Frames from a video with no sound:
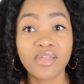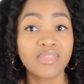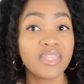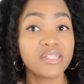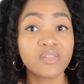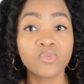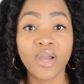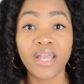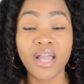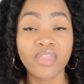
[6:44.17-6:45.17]
this is
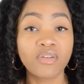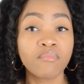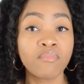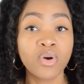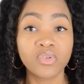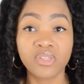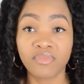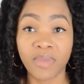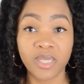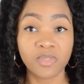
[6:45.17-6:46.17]
where I got the most
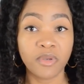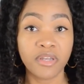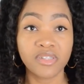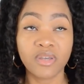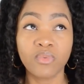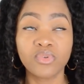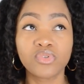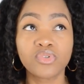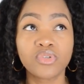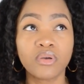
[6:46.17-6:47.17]
of my experience. It
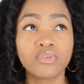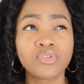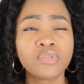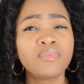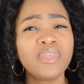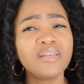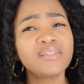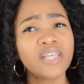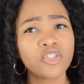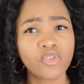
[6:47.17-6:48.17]
was
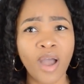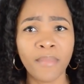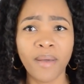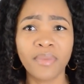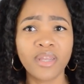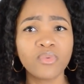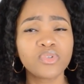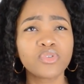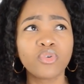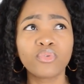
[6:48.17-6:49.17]
this and trauma, but it
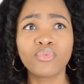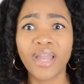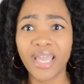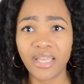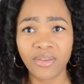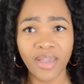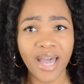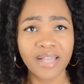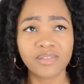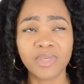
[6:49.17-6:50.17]
was great, you
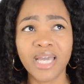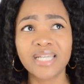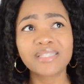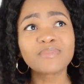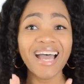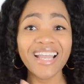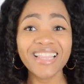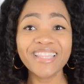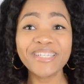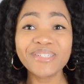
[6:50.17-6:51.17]
guys, because I
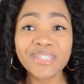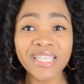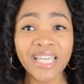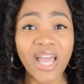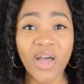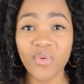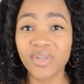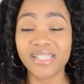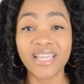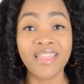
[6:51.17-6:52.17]
literally
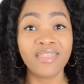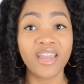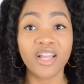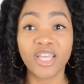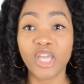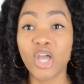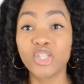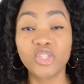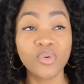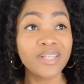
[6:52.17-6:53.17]
was in there like
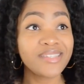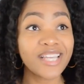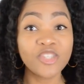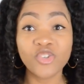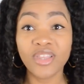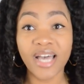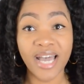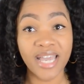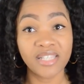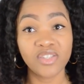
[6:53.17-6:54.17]
doing central
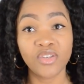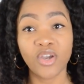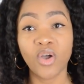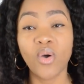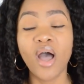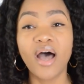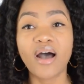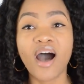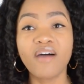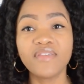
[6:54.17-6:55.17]
lines, you know,
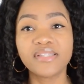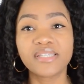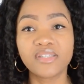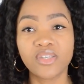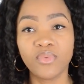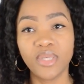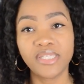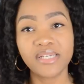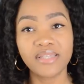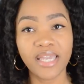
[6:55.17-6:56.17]
obviously. So we
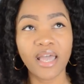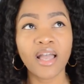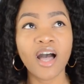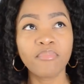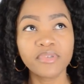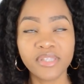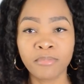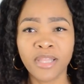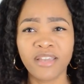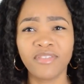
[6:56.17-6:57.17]
did like a couple
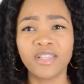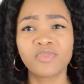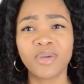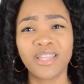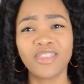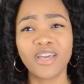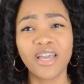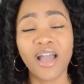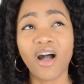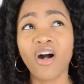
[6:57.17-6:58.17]
subclavians, but
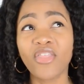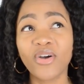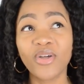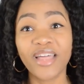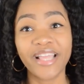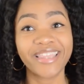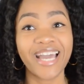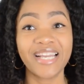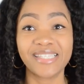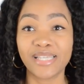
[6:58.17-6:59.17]
although that
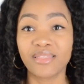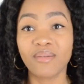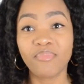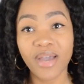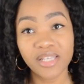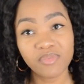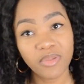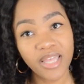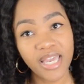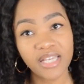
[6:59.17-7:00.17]
that is like the best
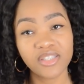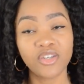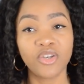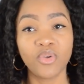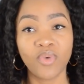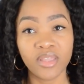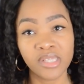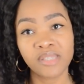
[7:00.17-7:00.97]
place, you know, you want the